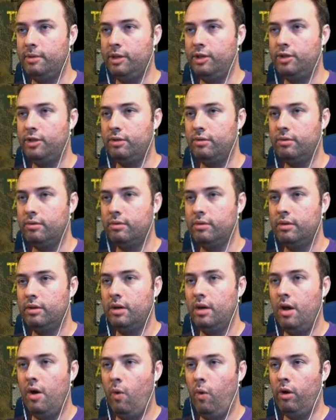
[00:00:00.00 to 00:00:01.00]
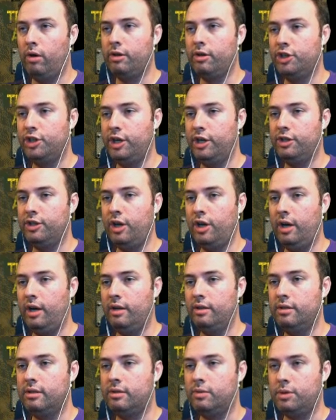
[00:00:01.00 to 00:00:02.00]
meet you. Welcome to Shady
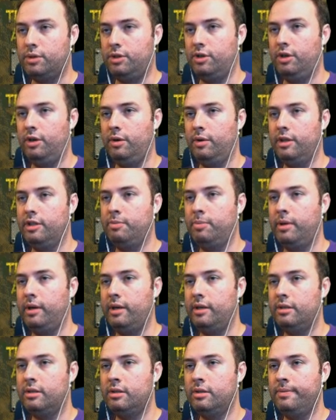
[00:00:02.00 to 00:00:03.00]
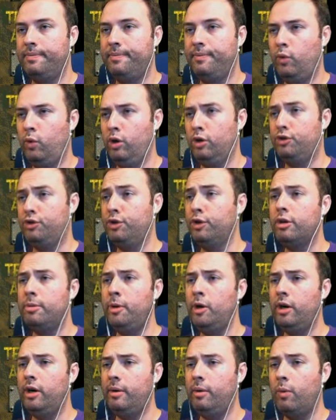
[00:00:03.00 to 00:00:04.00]
Sands. What's the deal with this place? We are a true
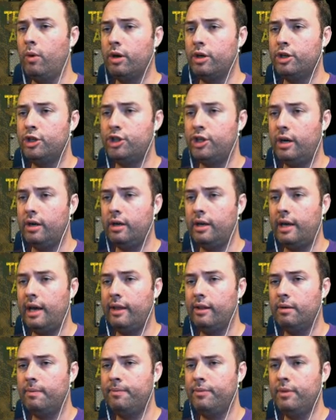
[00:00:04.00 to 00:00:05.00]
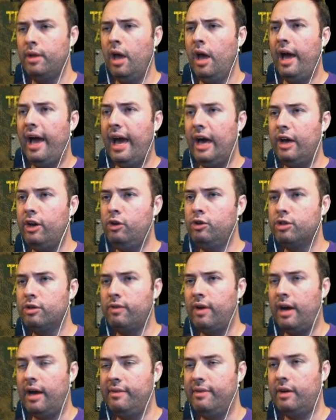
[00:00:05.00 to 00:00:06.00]
community. We work and share together. How do you
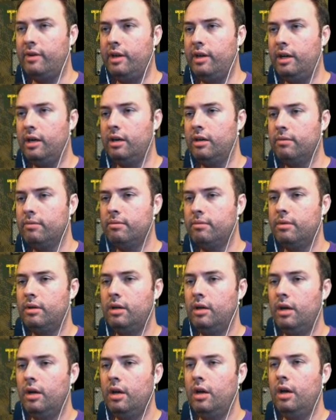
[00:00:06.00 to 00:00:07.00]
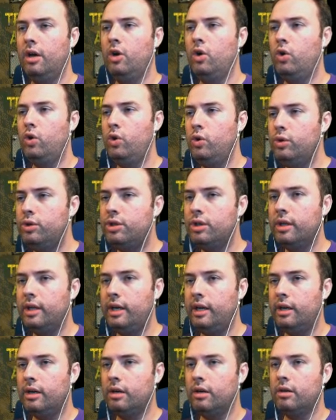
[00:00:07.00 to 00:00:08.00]
survive out here? Who's your
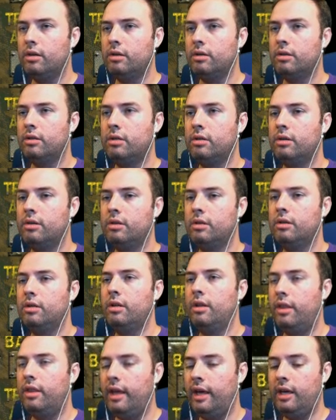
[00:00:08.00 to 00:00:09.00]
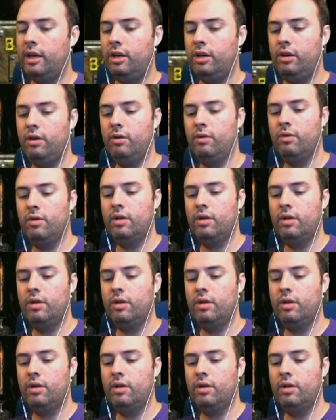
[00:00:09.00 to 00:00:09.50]
leader? Thank you.